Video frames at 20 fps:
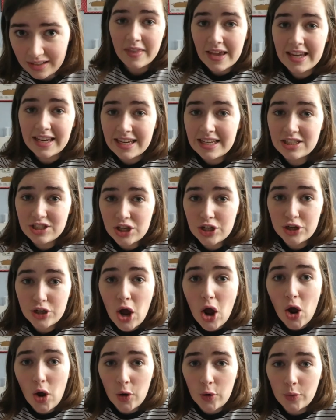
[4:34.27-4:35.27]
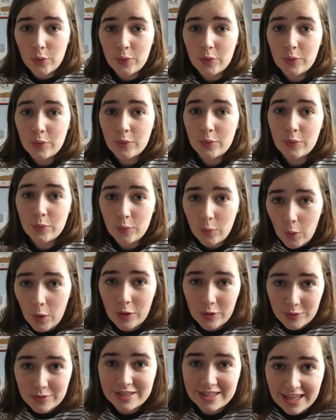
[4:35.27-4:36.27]
They need to know
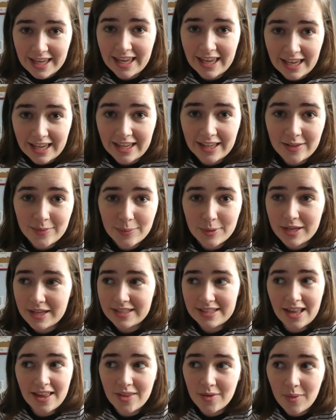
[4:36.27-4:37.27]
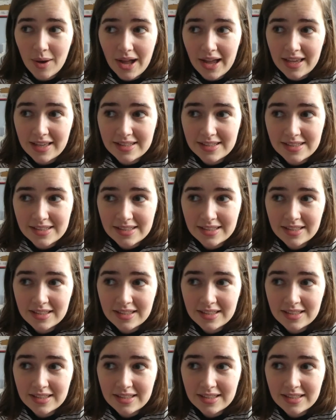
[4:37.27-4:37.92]
what you're seeing, because otherwise,